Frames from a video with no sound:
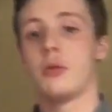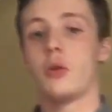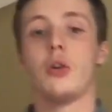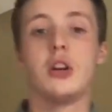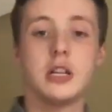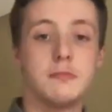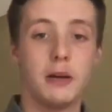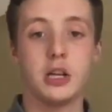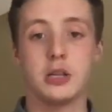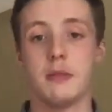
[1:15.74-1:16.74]
but all he does is
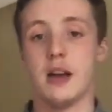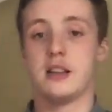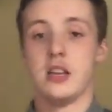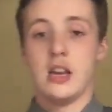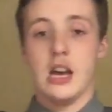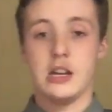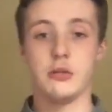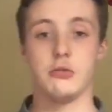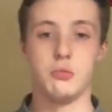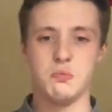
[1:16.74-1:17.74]
punch the pads and
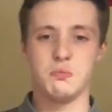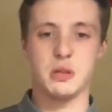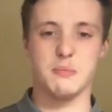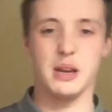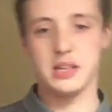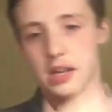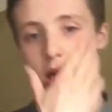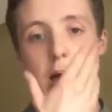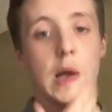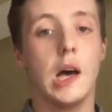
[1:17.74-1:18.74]
do some
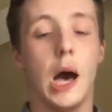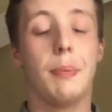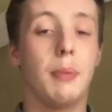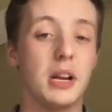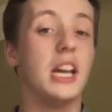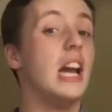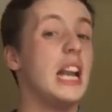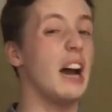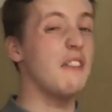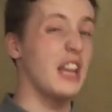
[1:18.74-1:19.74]
basic upper body.
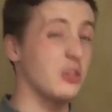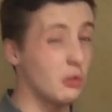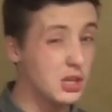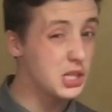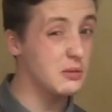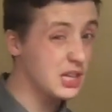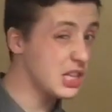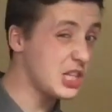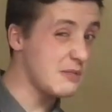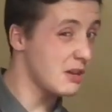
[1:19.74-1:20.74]
Now, if that's all he's doing at
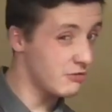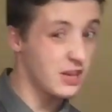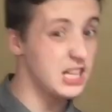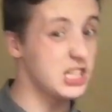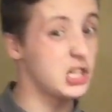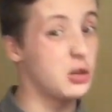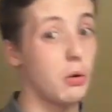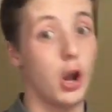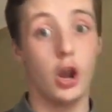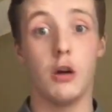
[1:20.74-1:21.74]
the gym, he really needs to
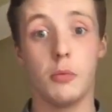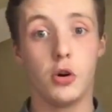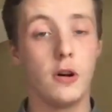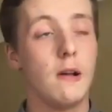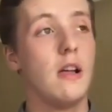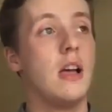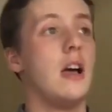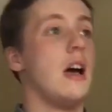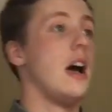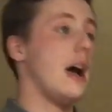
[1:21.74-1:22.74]
do a lot more.
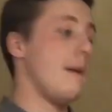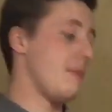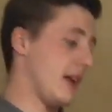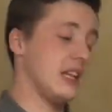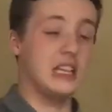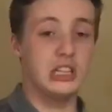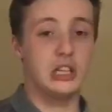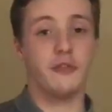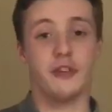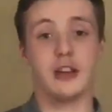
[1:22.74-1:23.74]
And he needs
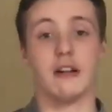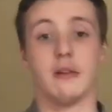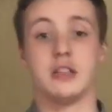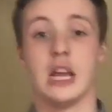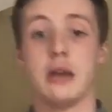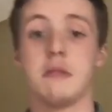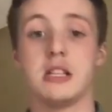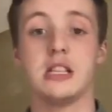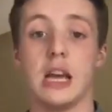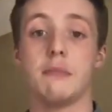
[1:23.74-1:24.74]
to figure out his aim.
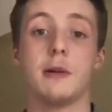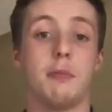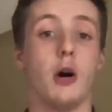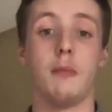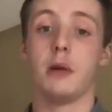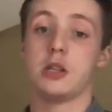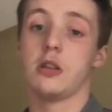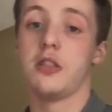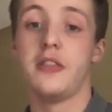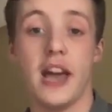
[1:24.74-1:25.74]
Is his aim to put on
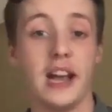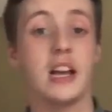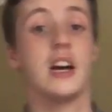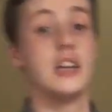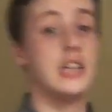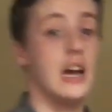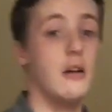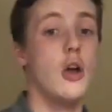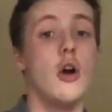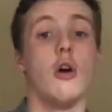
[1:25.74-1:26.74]
muscle, then cut
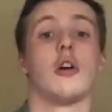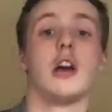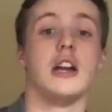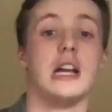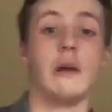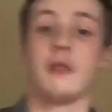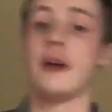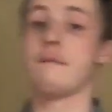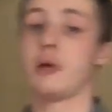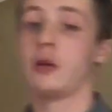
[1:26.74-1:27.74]
down? Or cut down,
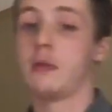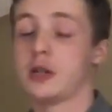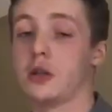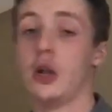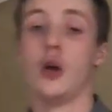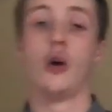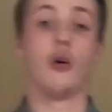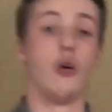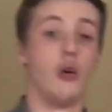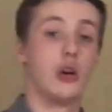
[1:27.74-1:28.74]
then put on muscle?
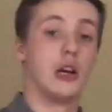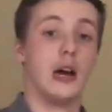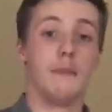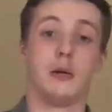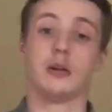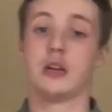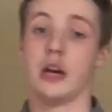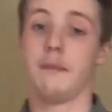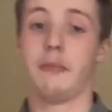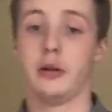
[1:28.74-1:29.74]
Or cut,
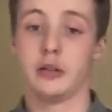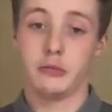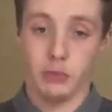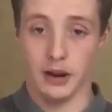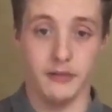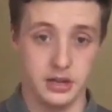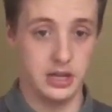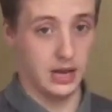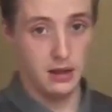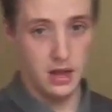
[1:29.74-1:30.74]
bulk, whatever
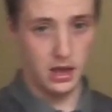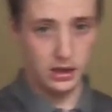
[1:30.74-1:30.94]
it is.